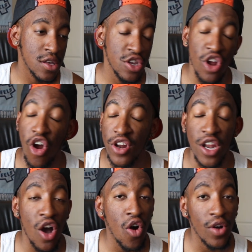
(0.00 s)
you know, already
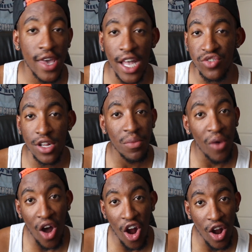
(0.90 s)
know, Kendrick
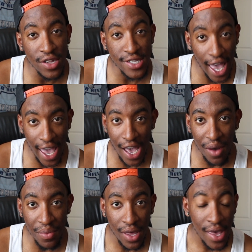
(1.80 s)
Lamar,
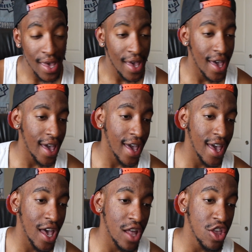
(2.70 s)
Damn,
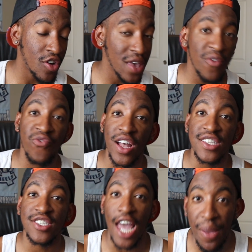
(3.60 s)
and yo, even
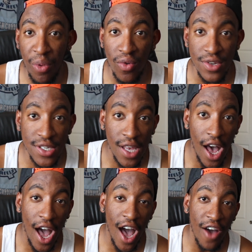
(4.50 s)
Vince Staples,
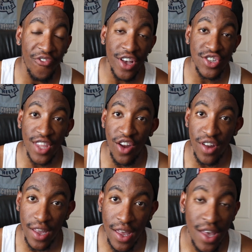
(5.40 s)
Fish
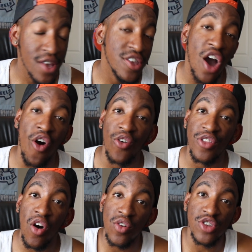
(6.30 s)
Theory. Yo,
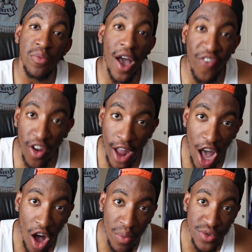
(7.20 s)
those are my favorite
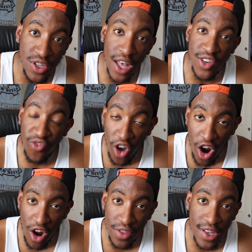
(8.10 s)
albums thus
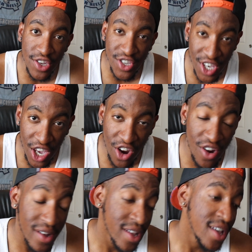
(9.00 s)
far this
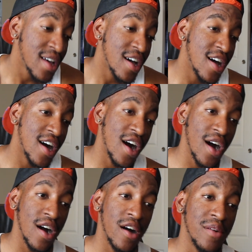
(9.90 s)
year.
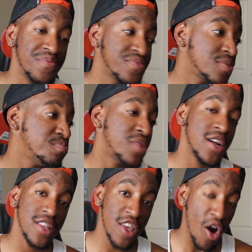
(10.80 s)
But
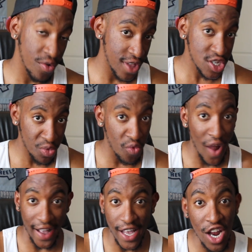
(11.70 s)
yo, this one
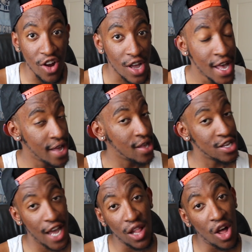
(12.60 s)
right here,
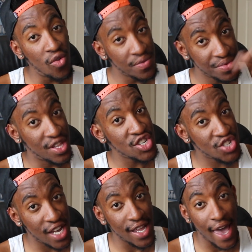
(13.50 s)
Yellow,
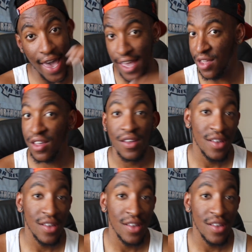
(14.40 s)
this shit, hey,